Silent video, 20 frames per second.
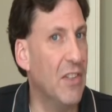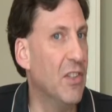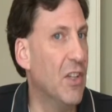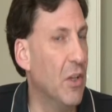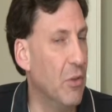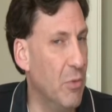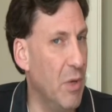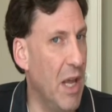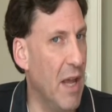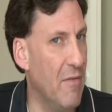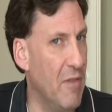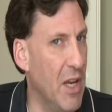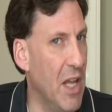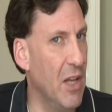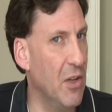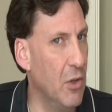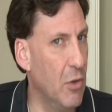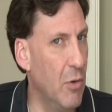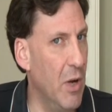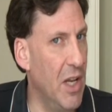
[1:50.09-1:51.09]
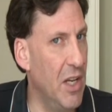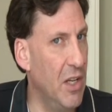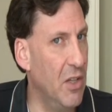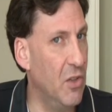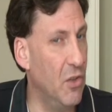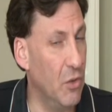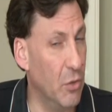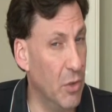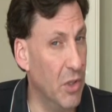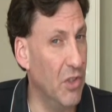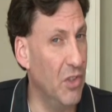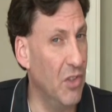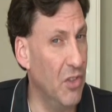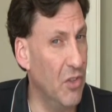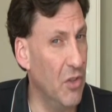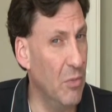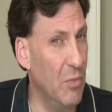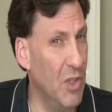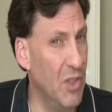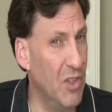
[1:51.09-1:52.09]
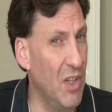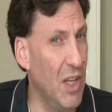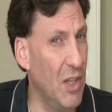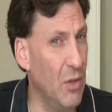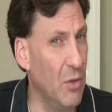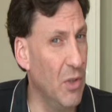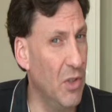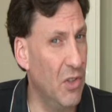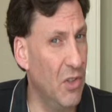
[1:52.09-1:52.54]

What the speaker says: That's because we have an antiquated sewer system in St.